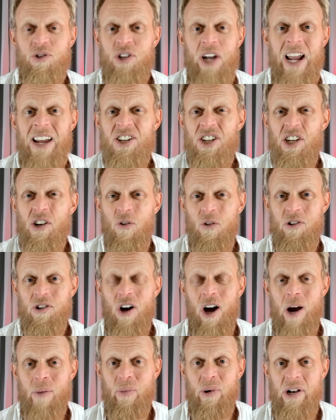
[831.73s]
changing your
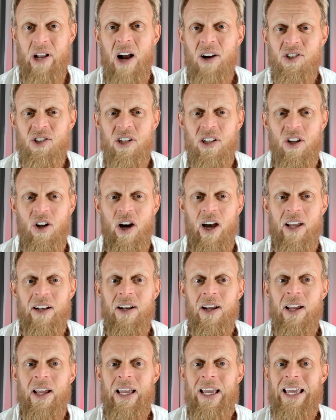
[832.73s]
entire production
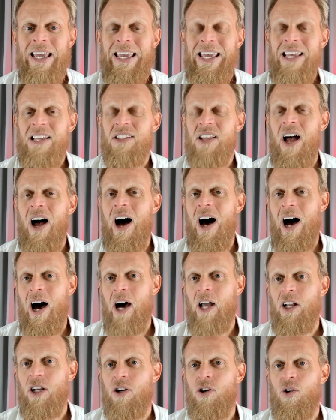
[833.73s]
line is a
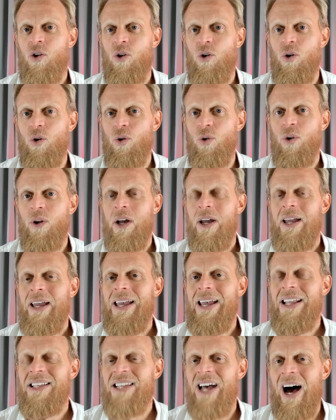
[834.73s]
harder call.
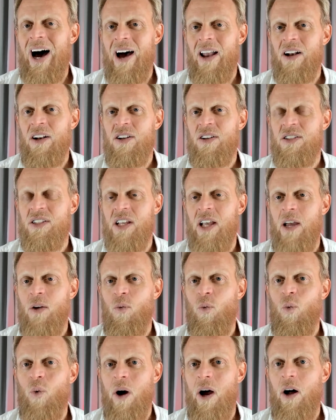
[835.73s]
It's harder to say,
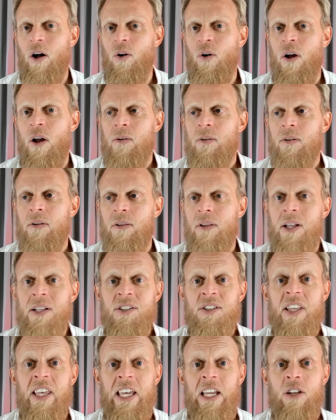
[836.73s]
well,
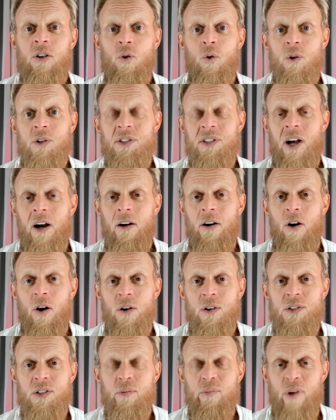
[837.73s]
let's ignore sunk
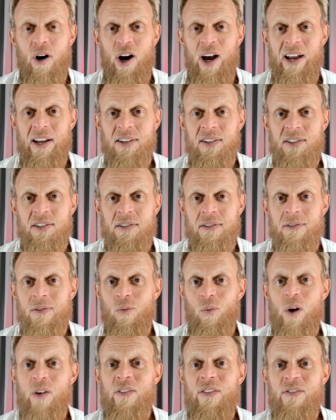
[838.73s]
cost bias.
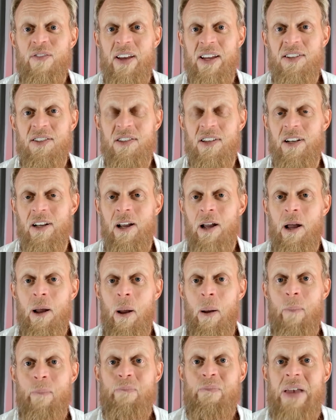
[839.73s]
We've invested
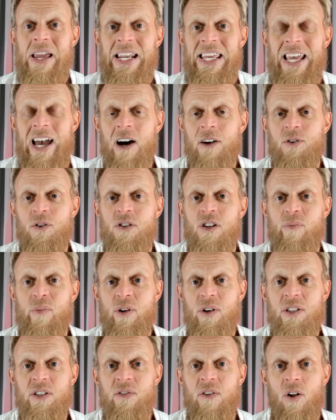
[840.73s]
many hundreds of
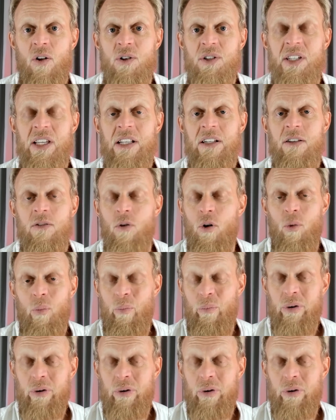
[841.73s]
millions of dollars into, or